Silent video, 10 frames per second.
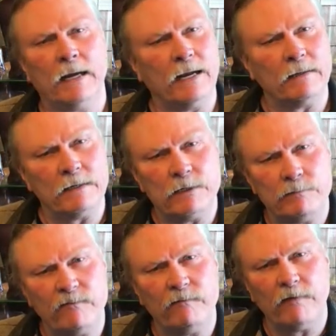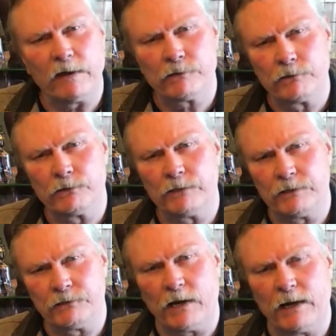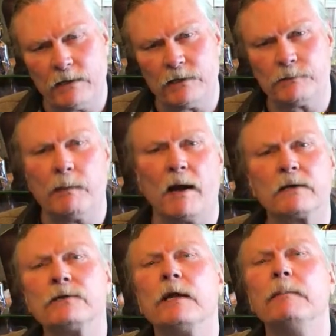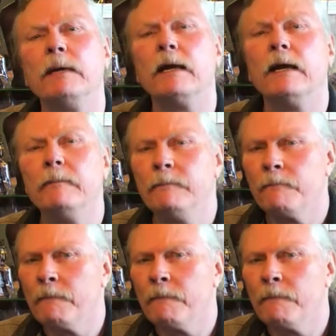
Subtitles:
And these vessels inside of this box, they became